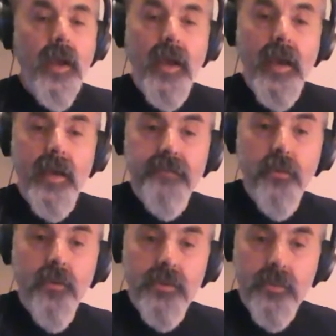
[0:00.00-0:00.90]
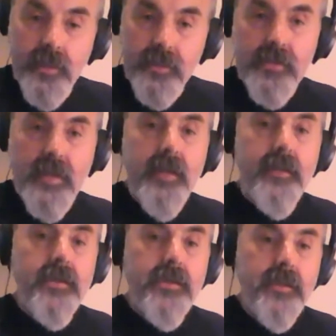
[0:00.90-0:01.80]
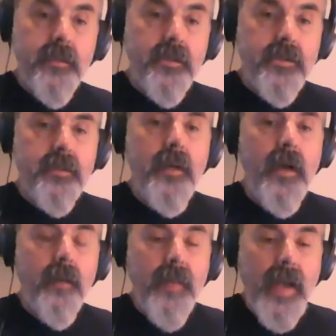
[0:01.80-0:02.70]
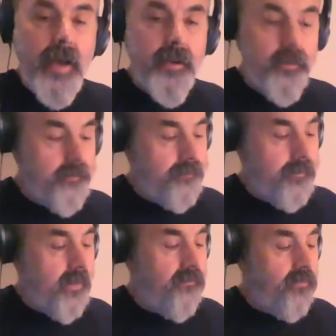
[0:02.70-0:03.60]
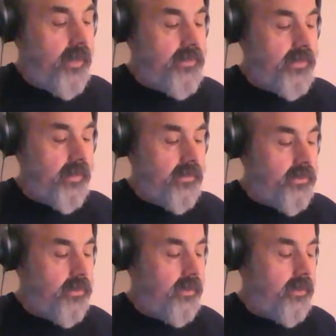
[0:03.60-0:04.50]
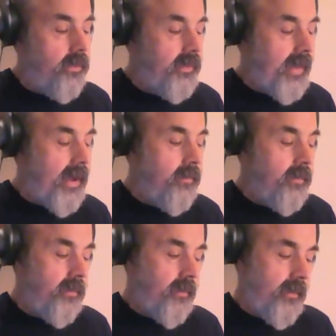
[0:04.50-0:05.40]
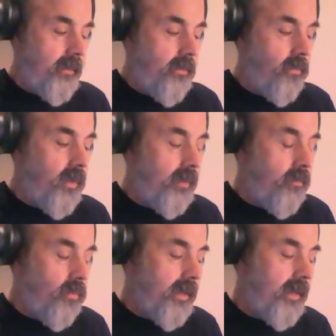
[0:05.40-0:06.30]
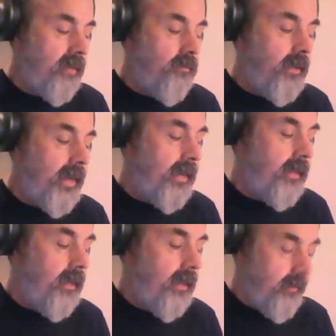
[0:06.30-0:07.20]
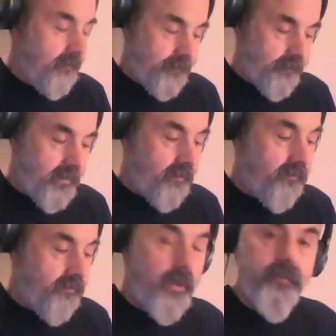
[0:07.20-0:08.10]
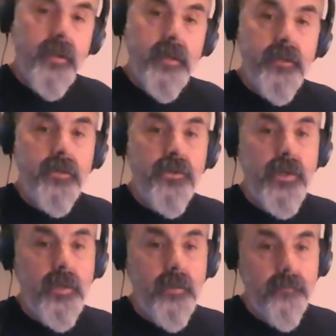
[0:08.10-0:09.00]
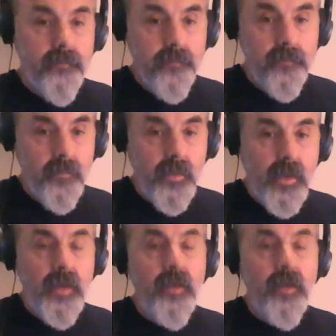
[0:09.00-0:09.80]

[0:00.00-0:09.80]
And if you want to stay in this pattern of voicings, you could go down one more and play the 4th fret on the G and an